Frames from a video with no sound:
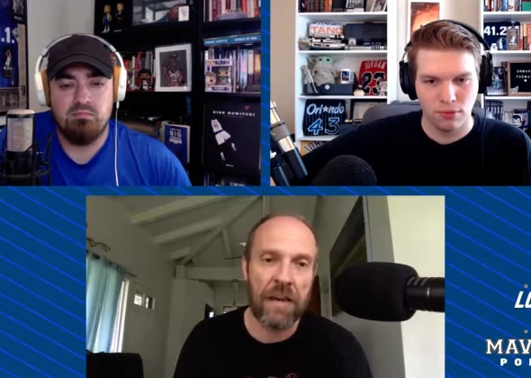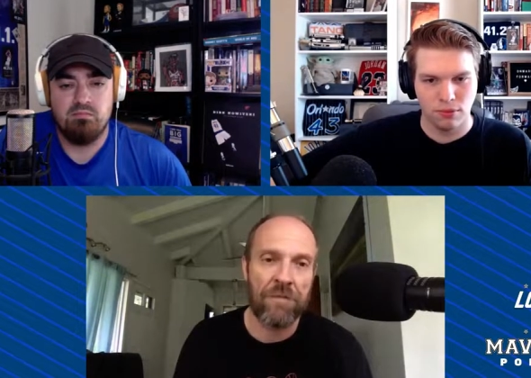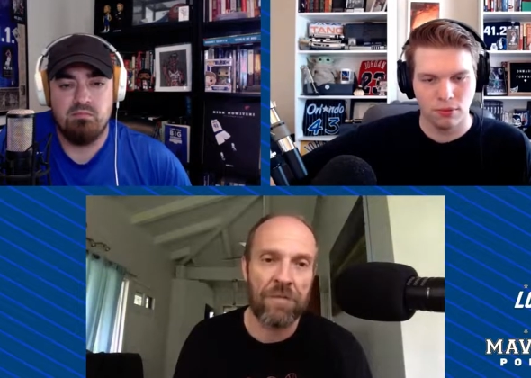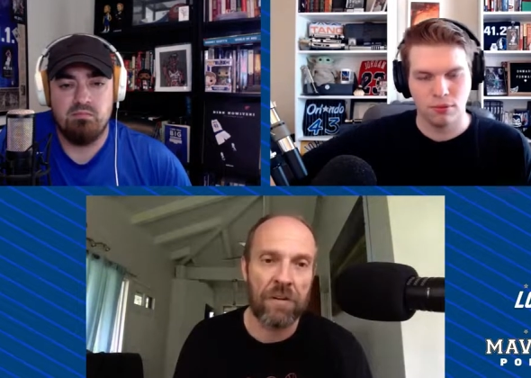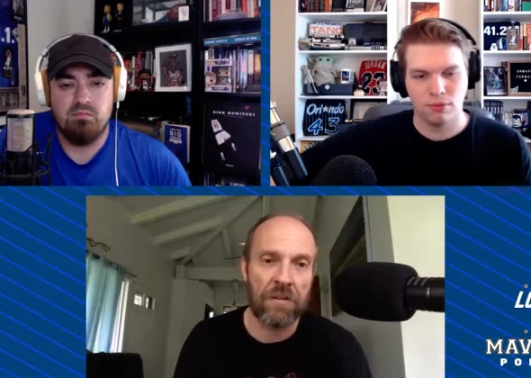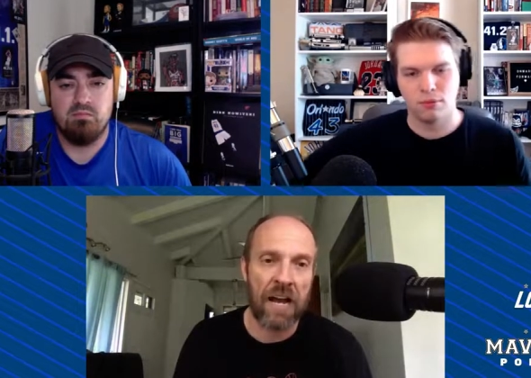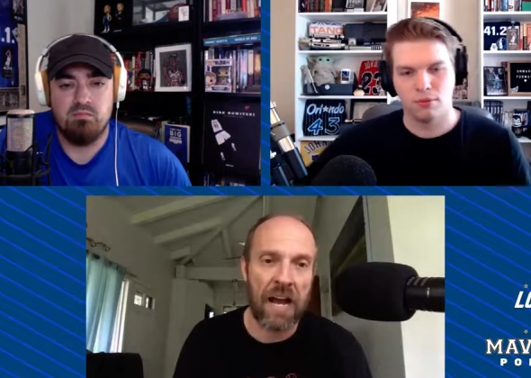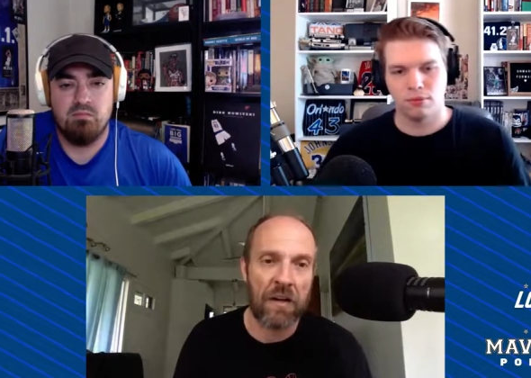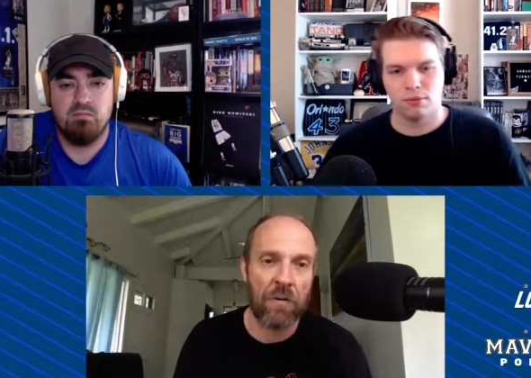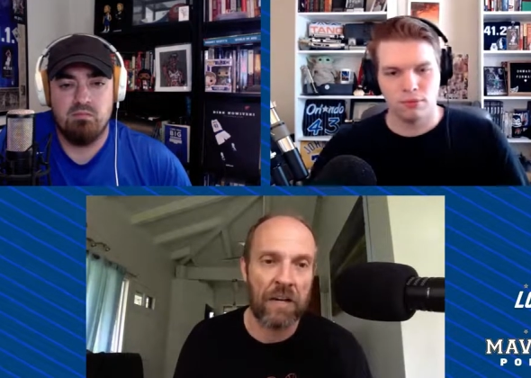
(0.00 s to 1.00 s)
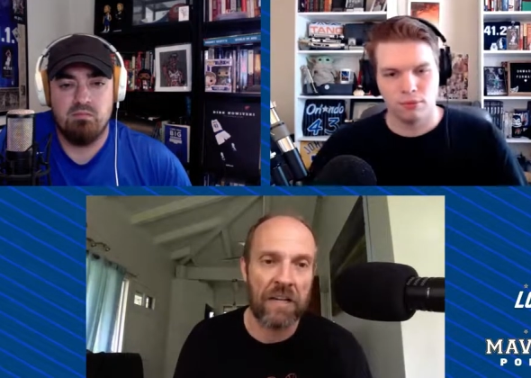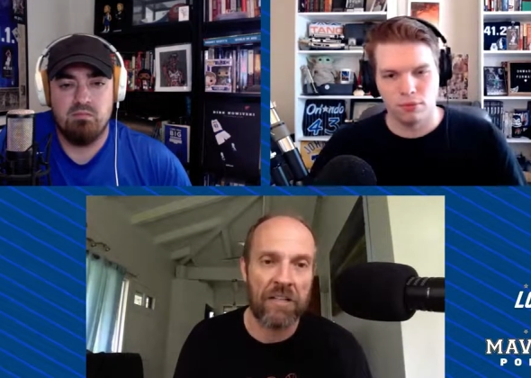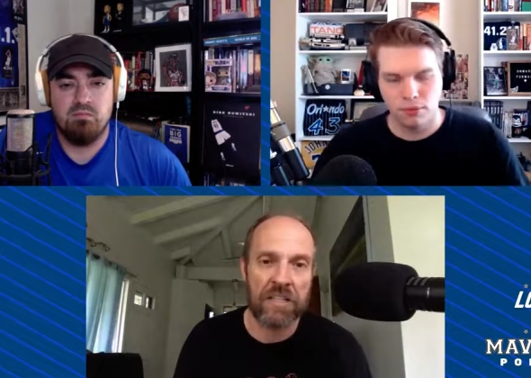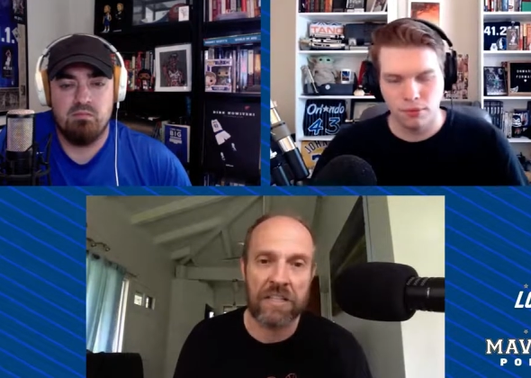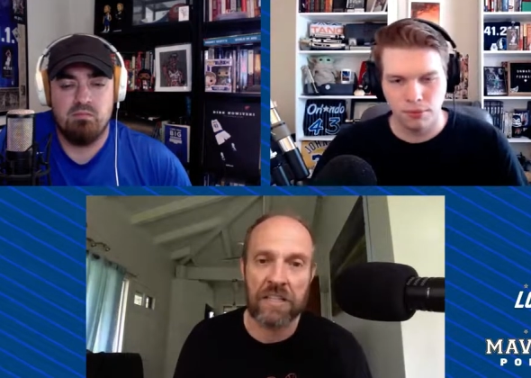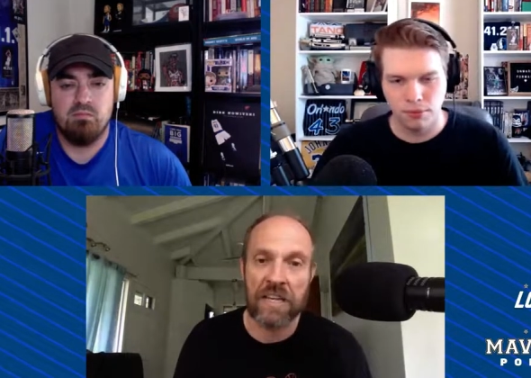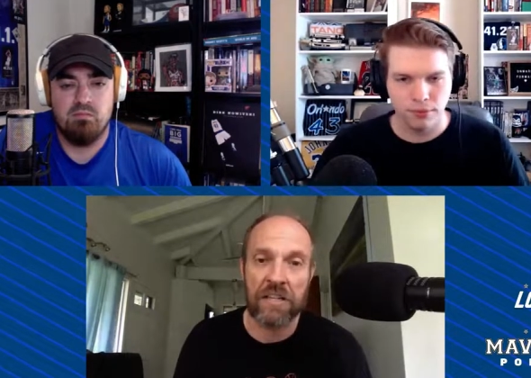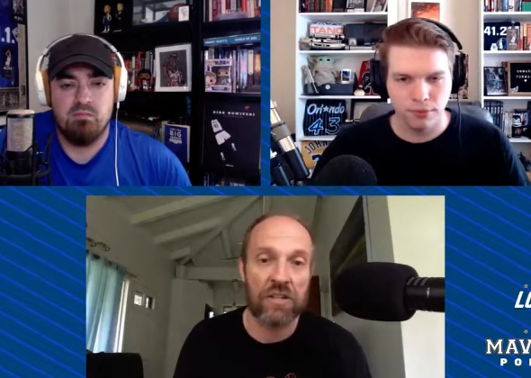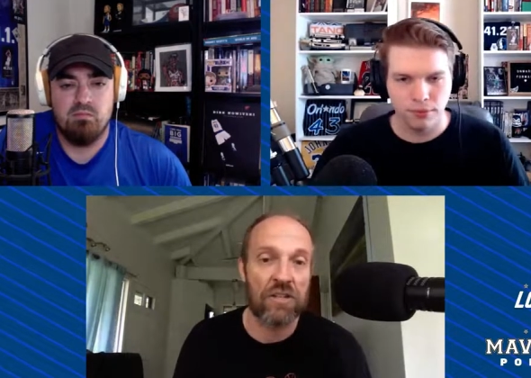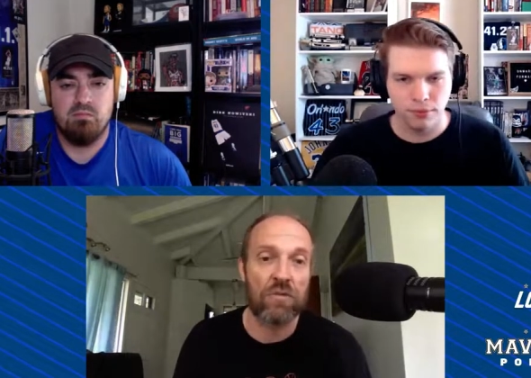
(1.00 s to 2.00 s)
Speaker 1: if they're not going to just
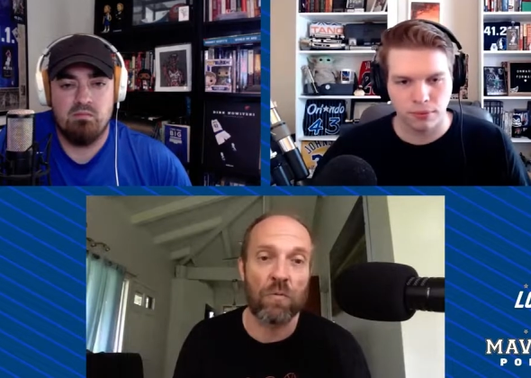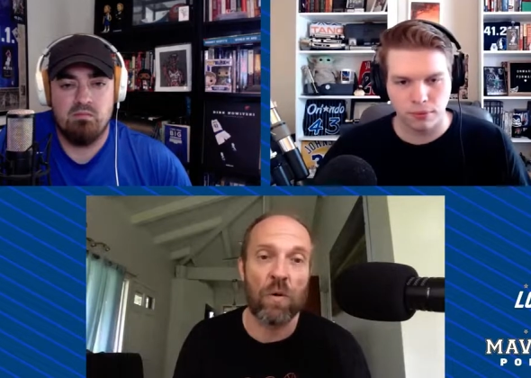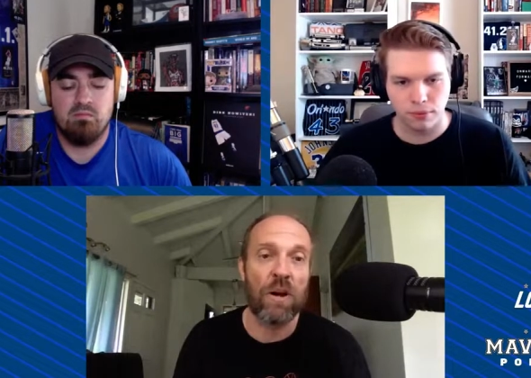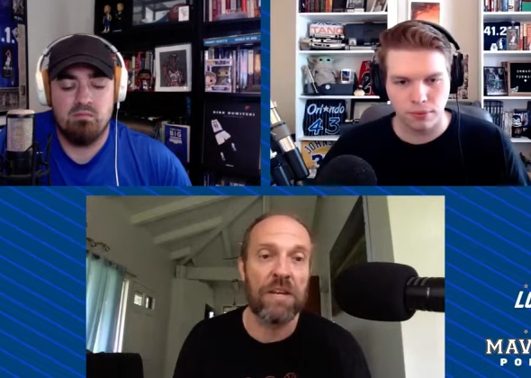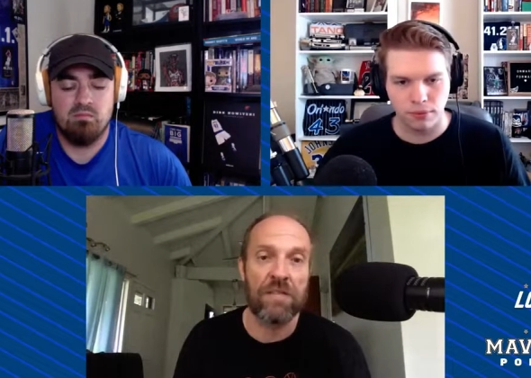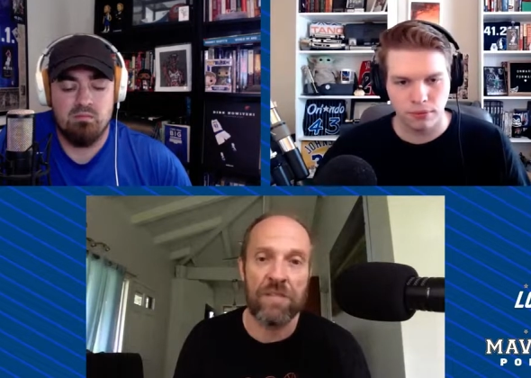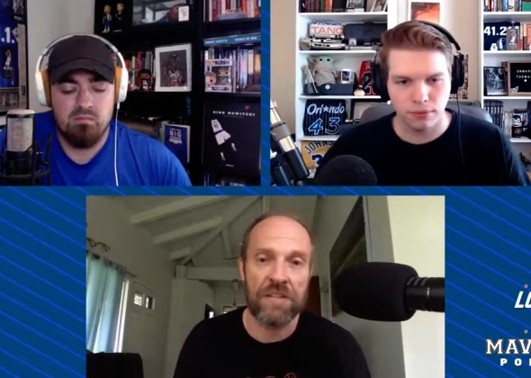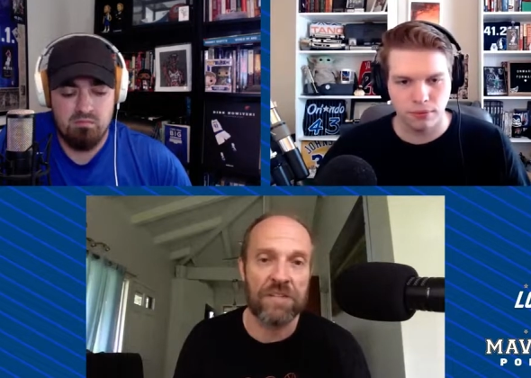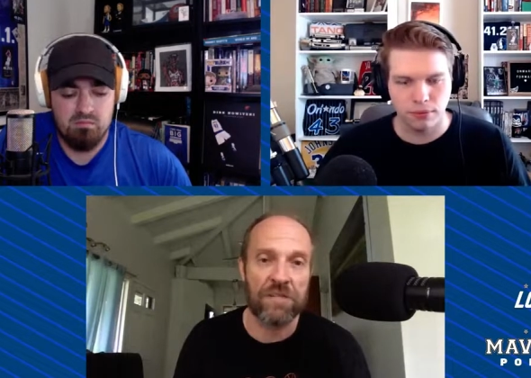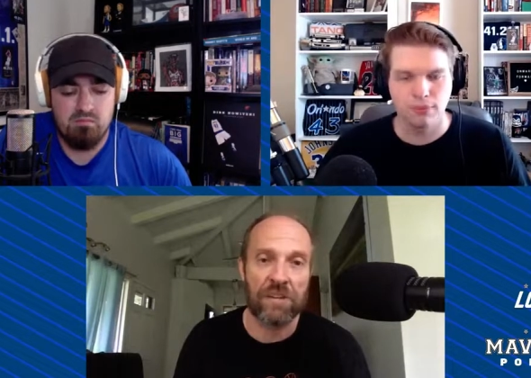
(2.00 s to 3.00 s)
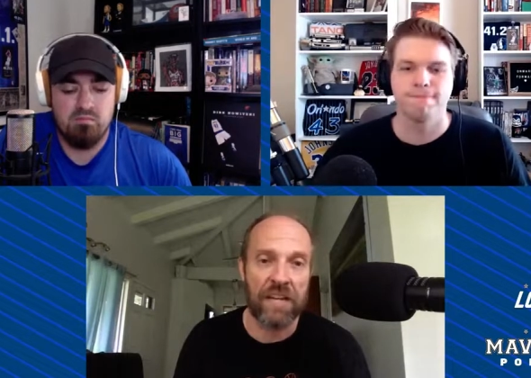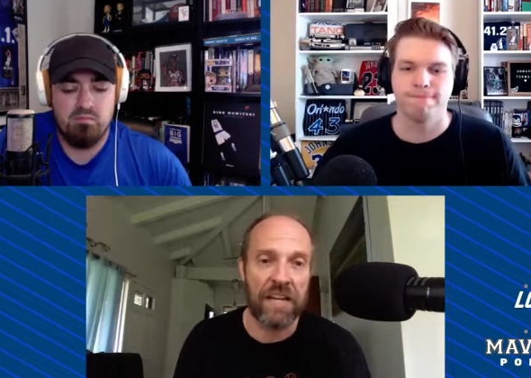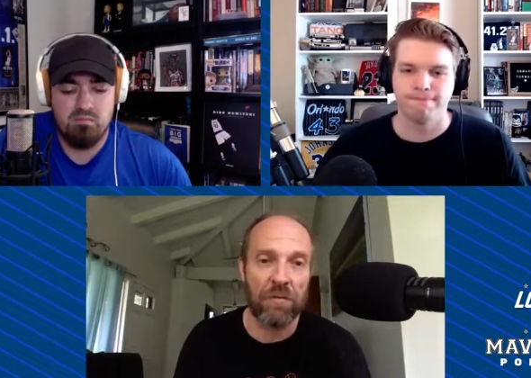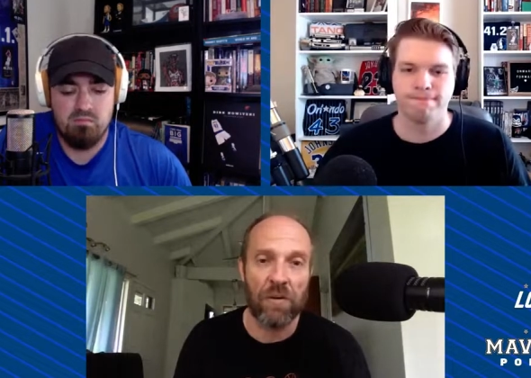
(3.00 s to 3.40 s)
get destroyed defensively.